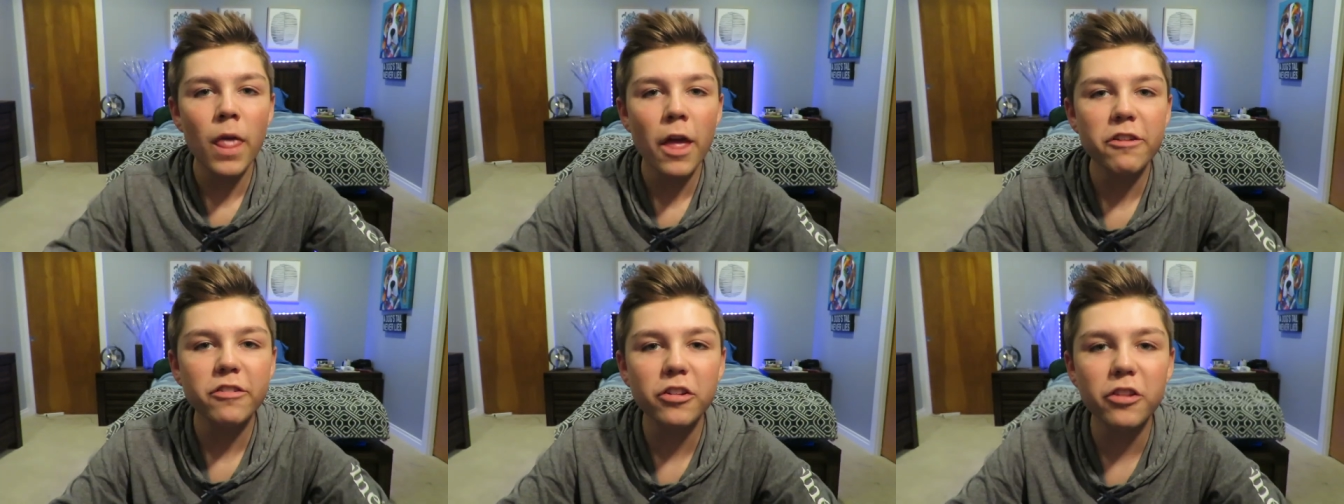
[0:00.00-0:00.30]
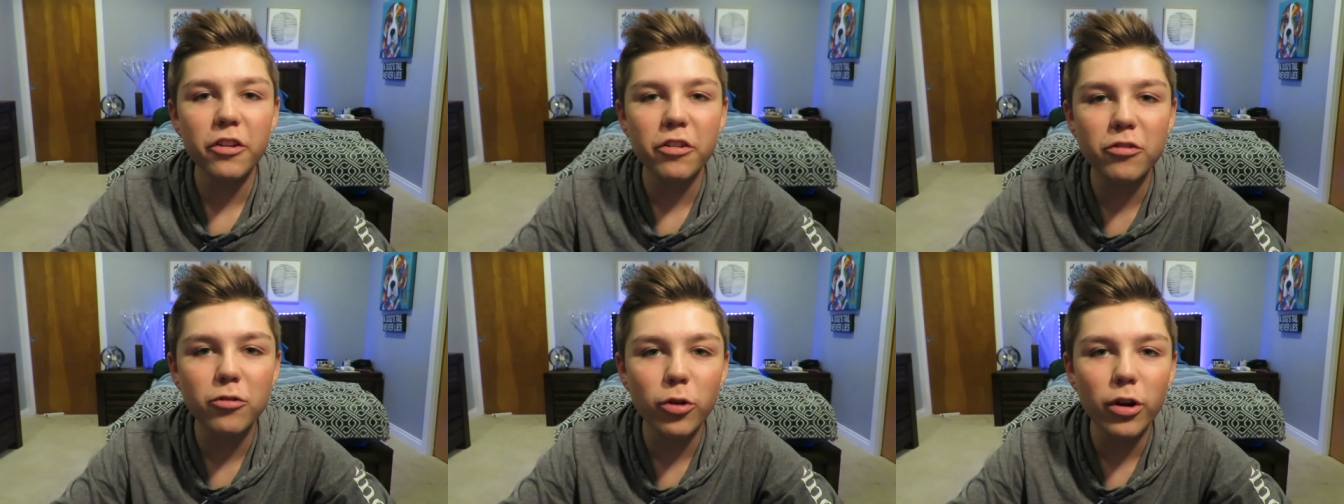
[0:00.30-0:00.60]
So
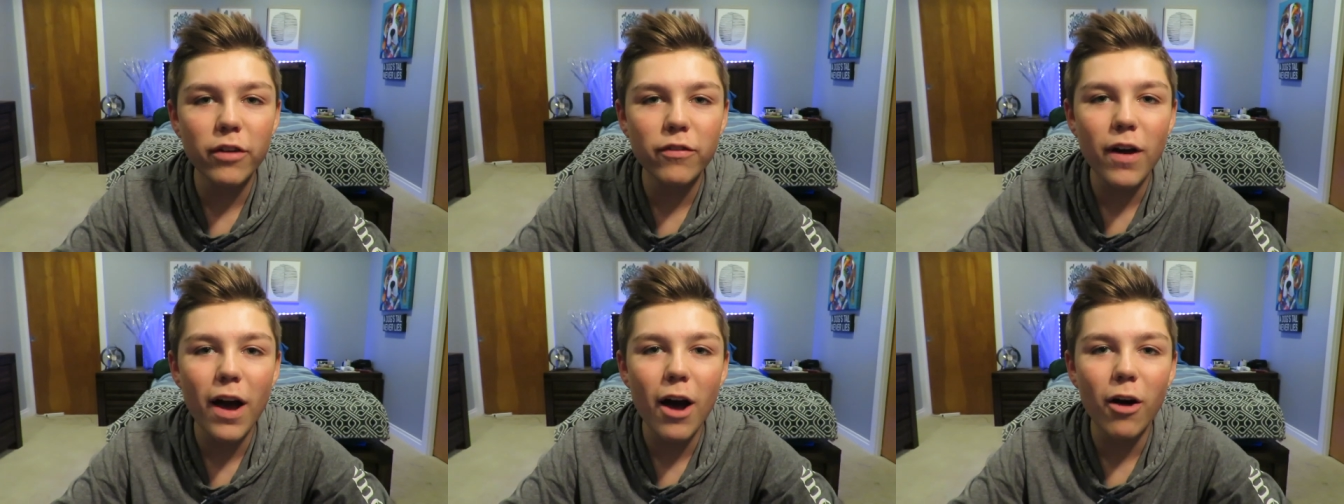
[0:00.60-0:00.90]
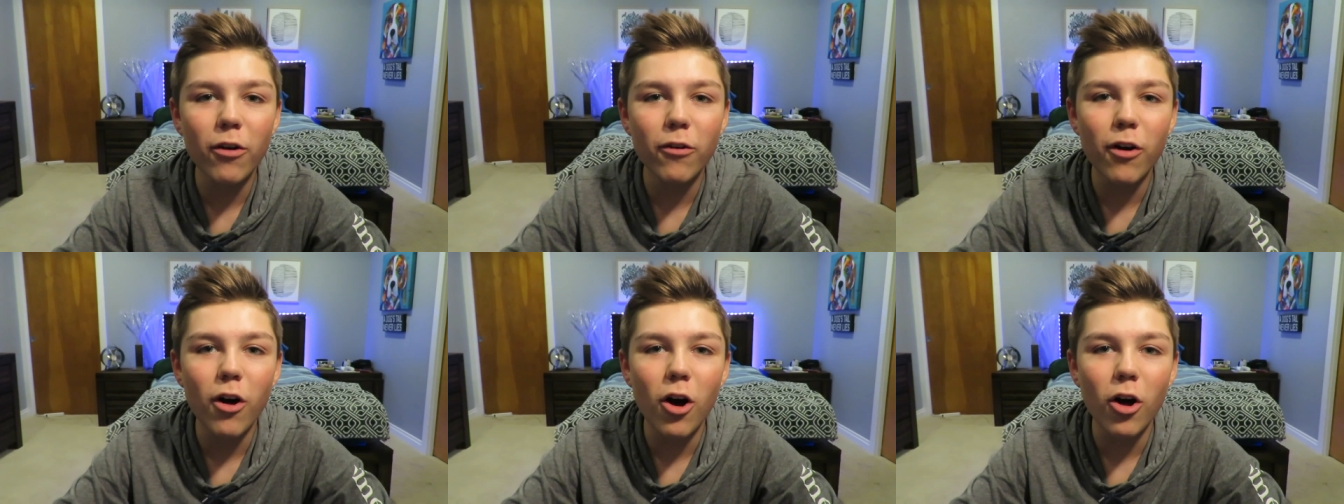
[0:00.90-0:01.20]
the story of
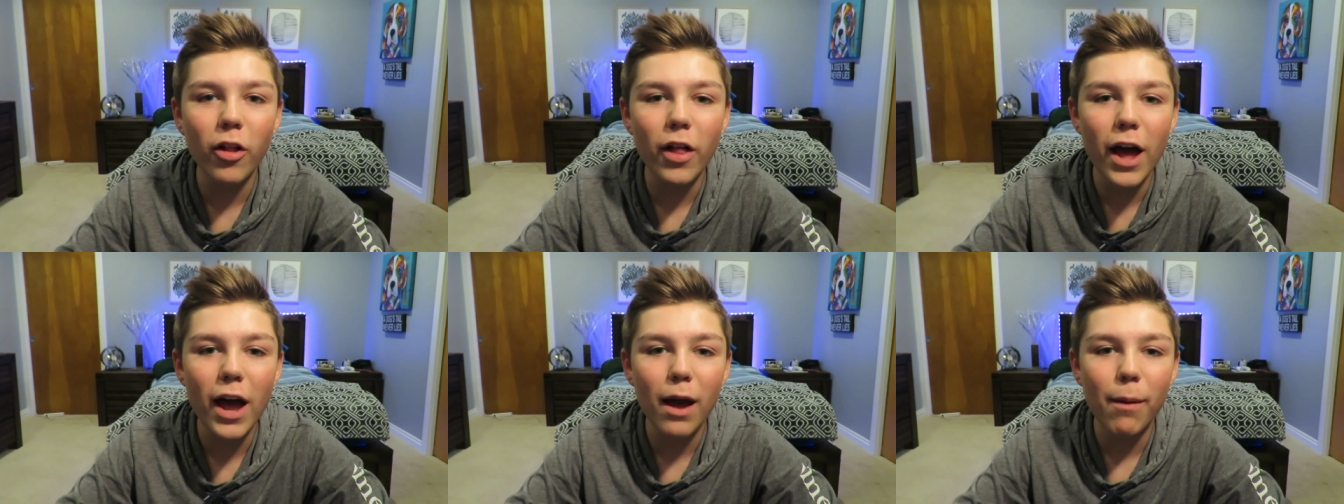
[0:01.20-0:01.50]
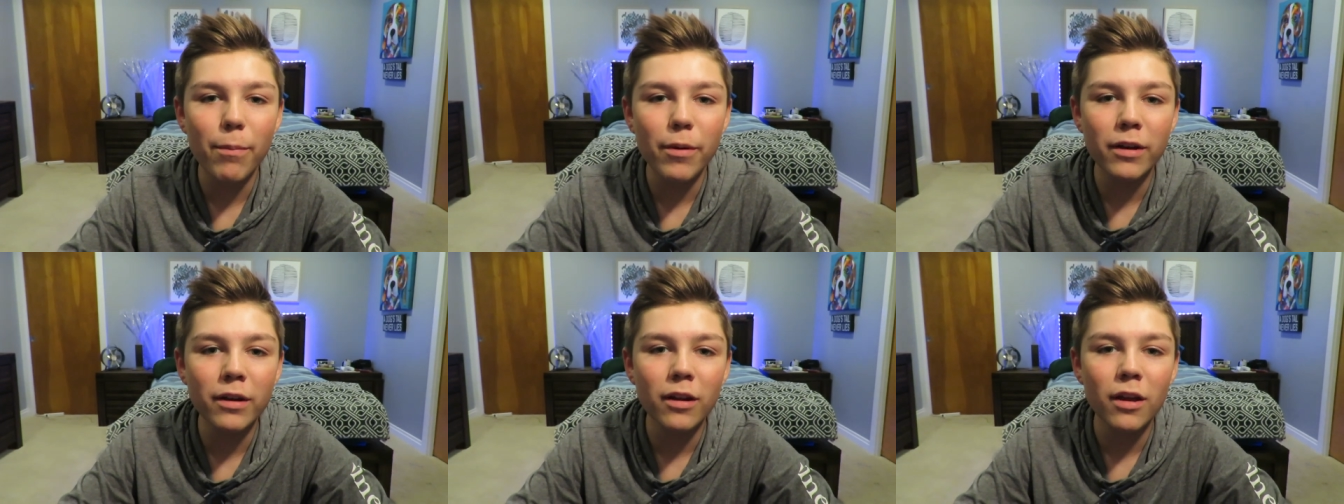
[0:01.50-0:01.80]
how it all
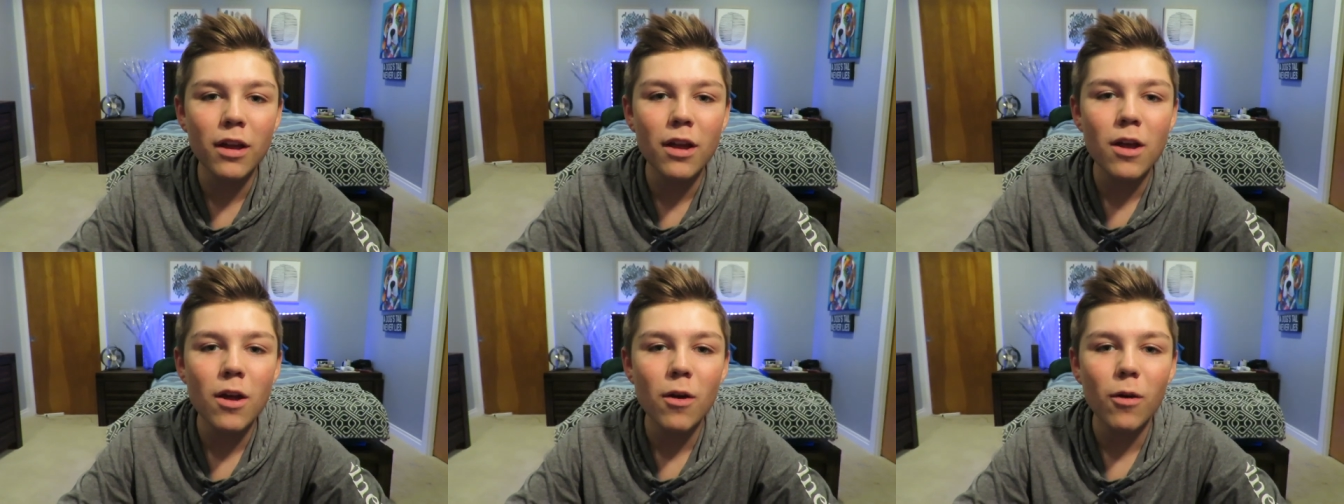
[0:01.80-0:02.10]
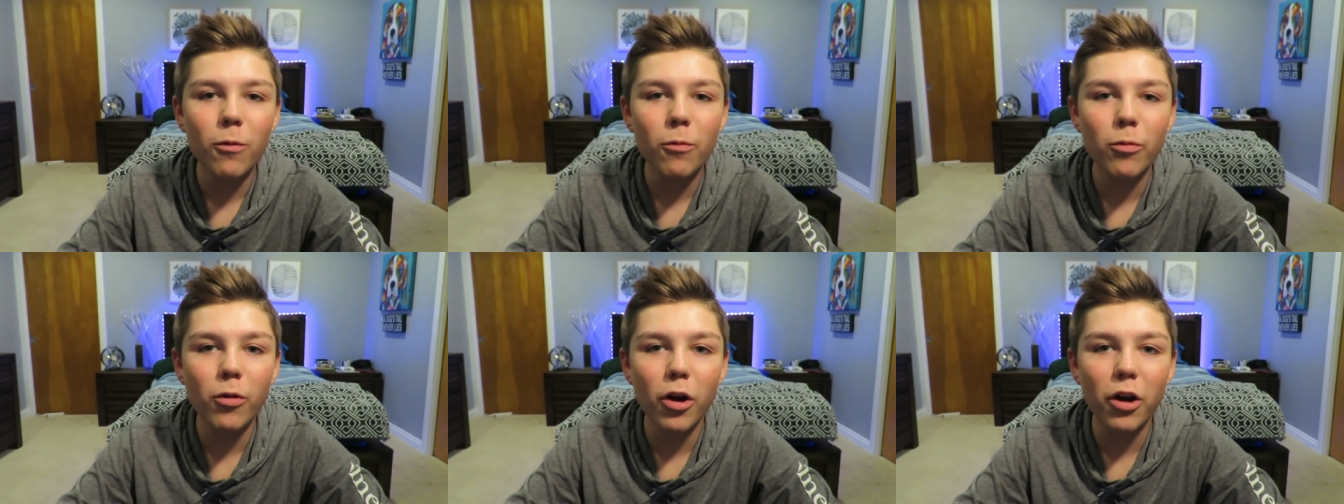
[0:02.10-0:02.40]
happened
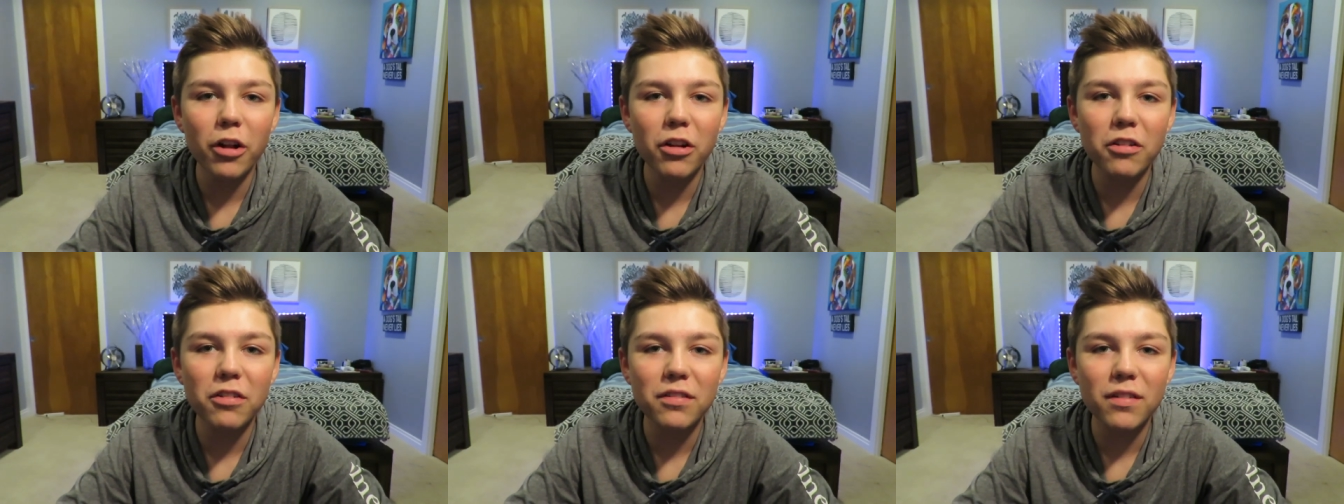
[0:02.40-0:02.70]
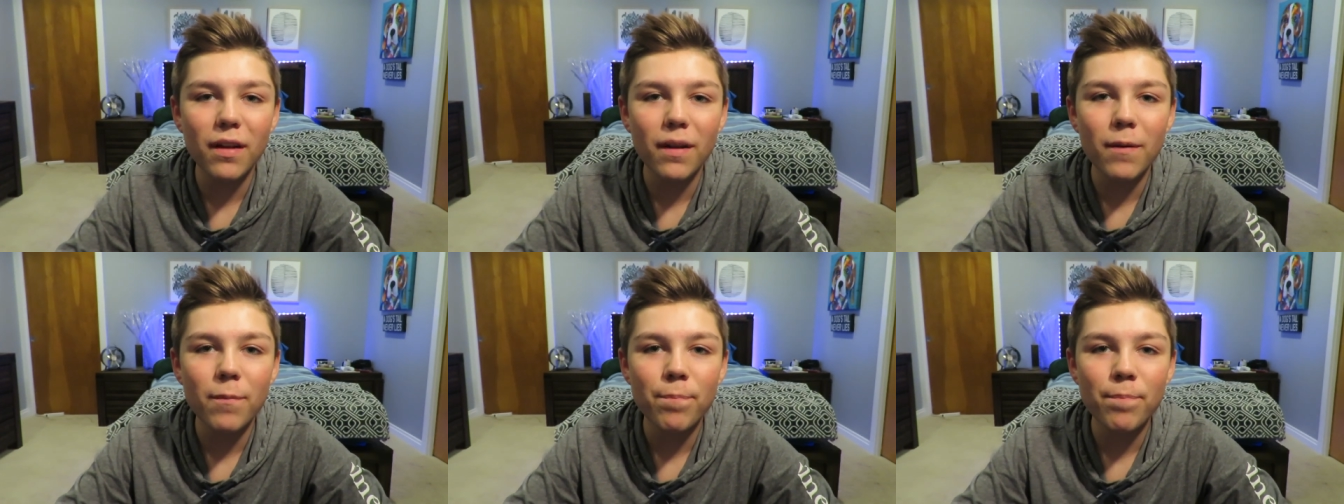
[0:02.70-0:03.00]

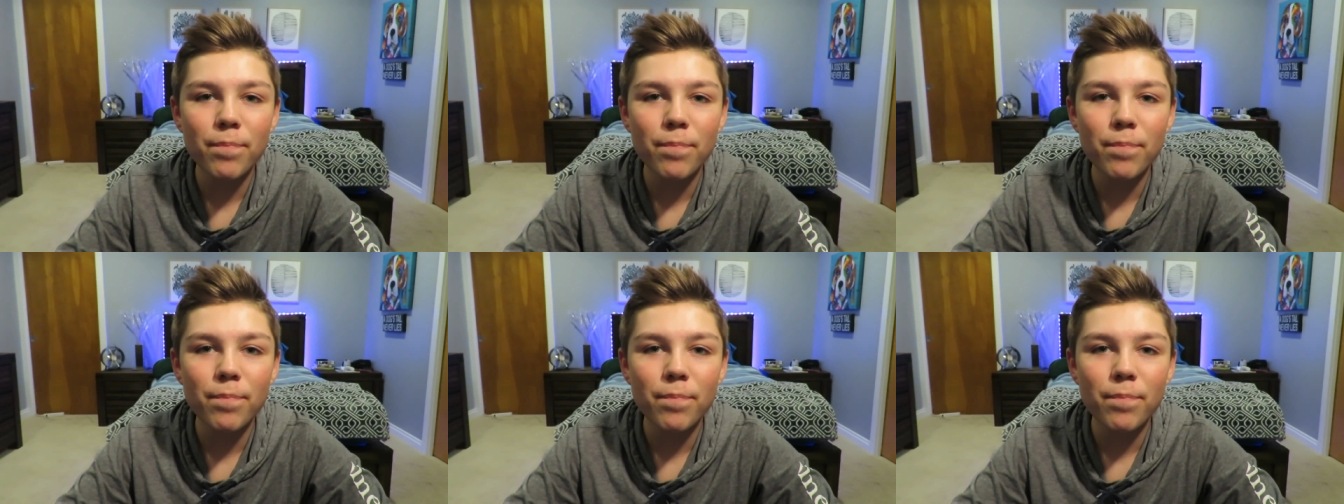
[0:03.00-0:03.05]
was